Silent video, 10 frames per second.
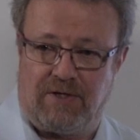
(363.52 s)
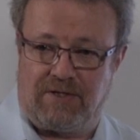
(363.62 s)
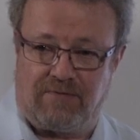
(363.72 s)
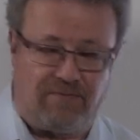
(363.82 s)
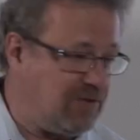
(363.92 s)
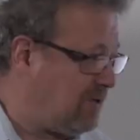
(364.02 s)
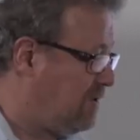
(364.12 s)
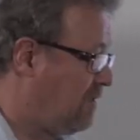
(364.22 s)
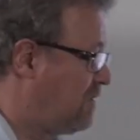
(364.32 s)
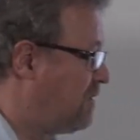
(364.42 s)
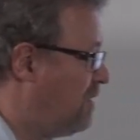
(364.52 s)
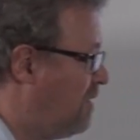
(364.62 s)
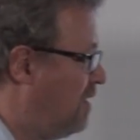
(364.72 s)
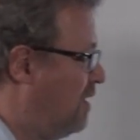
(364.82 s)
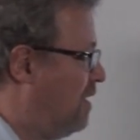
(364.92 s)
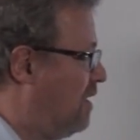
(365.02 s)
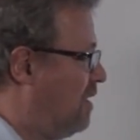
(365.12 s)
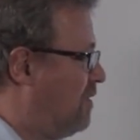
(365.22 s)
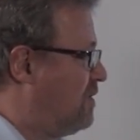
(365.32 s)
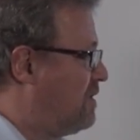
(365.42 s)
it as a physicist.
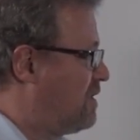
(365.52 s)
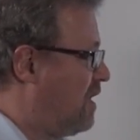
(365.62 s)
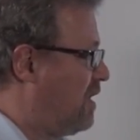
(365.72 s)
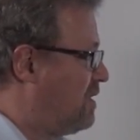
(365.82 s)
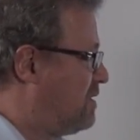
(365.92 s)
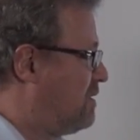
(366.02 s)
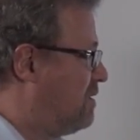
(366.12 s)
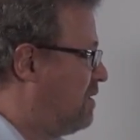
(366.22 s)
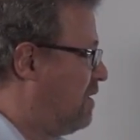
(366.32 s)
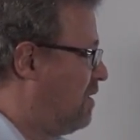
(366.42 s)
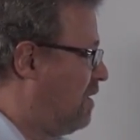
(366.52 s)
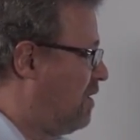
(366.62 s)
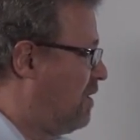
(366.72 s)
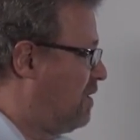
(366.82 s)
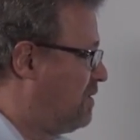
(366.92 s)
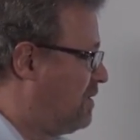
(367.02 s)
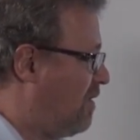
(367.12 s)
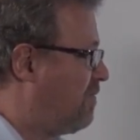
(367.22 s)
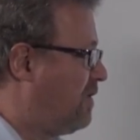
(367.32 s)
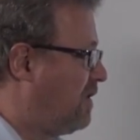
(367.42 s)
These guys are
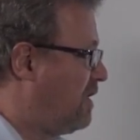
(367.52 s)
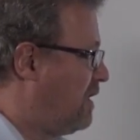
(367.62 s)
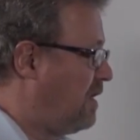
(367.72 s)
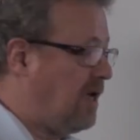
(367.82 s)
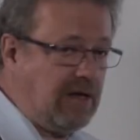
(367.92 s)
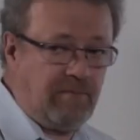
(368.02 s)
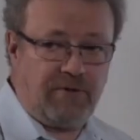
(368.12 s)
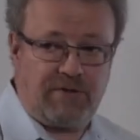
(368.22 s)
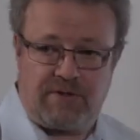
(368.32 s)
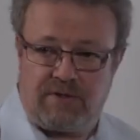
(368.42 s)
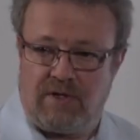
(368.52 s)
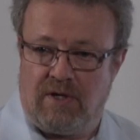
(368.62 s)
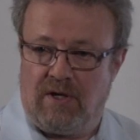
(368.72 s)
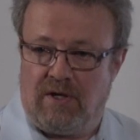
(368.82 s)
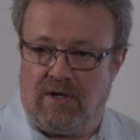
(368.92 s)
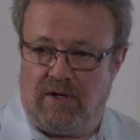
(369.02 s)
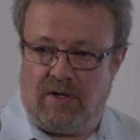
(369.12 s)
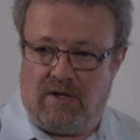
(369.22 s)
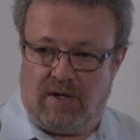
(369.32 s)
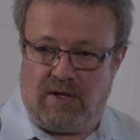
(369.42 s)
definitely enablers
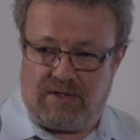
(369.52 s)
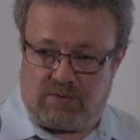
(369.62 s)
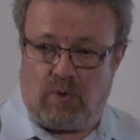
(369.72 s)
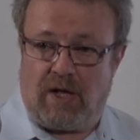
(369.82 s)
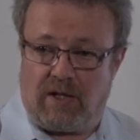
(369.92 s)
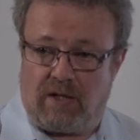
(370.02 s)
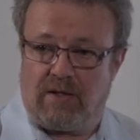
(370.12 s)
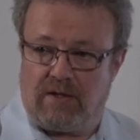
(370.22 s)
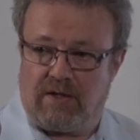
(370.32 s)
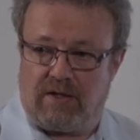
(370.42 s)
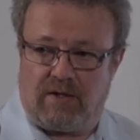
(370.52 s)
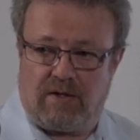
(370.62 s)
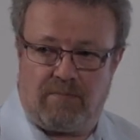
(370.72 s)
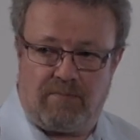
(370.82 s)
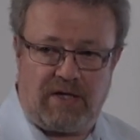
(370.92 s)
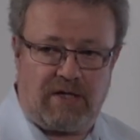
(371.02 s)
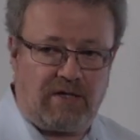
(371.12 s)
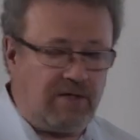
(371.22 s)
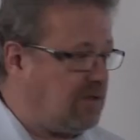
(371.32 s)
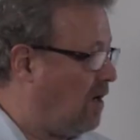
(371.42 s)
as well in
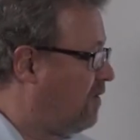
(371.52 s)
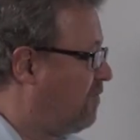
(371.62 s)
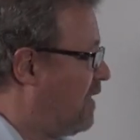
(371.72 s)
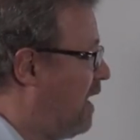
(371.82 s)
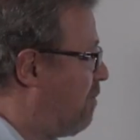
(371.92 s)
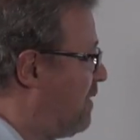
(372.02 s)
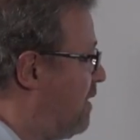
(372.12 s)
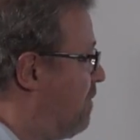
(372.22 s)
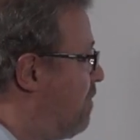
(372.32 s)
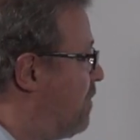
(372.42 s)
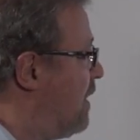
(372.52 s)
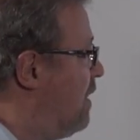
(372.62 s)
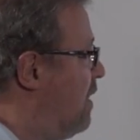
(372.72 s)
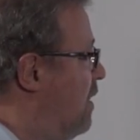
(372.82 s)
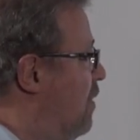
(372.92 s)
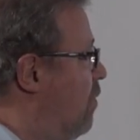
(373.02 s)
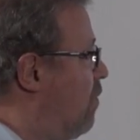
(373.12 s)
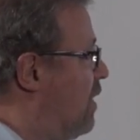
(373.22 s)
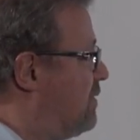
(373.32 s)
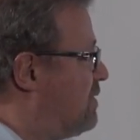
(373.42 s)
making lithography happen.
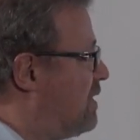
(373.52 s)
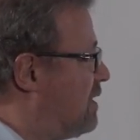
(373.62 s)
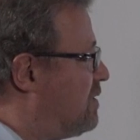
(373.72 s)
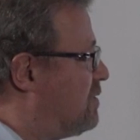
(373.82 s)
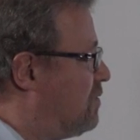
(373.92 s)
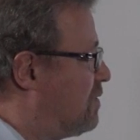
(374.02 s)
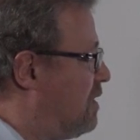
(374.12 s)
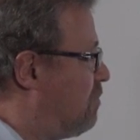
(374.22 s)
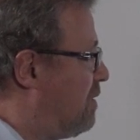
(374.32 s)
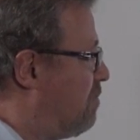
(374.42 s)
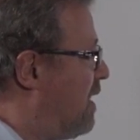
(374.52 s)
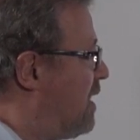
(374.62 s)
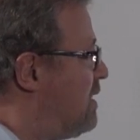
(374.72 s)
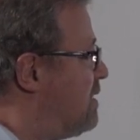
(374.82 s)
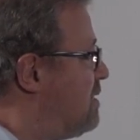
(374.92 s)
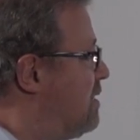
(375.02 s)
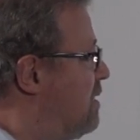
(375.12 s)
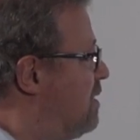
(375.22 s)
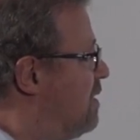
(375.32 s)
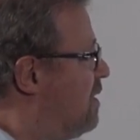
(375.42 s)
One thing to keep in mind,
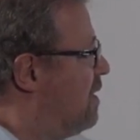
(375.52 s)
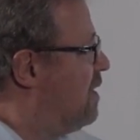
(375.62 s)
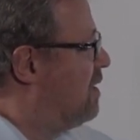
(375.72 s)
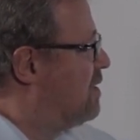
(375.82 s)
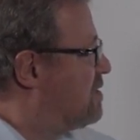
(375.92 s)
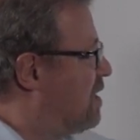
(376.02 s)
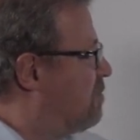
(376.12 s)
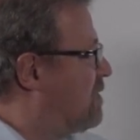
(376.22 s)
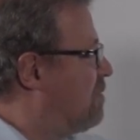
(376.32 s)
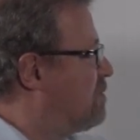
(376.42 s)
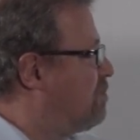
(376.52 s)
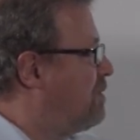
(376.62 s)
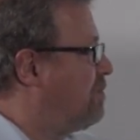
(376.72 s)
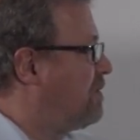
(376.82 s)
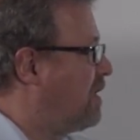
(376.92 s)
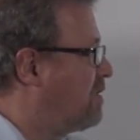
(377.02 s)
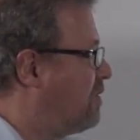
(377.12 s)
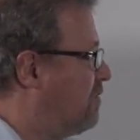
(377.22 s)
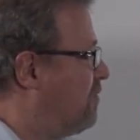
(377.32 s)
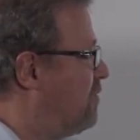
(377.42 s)
sometimes people get
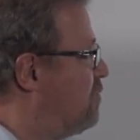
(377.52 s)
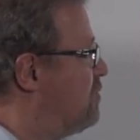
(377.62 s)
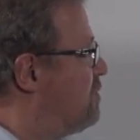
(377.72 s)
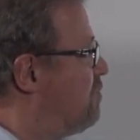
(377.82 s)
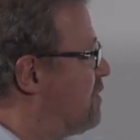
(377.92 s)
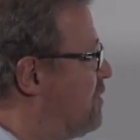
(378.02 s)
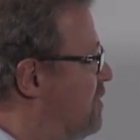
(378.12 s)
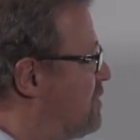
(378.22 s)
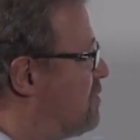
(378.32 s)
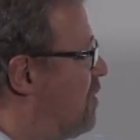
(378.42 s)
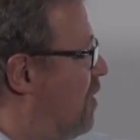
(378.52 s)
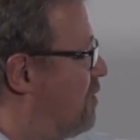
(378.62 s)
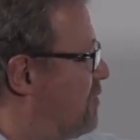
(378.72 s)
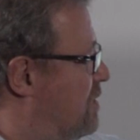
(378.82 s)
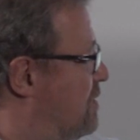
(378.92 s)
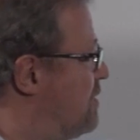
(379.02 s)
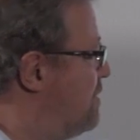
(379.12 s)
confused because contrast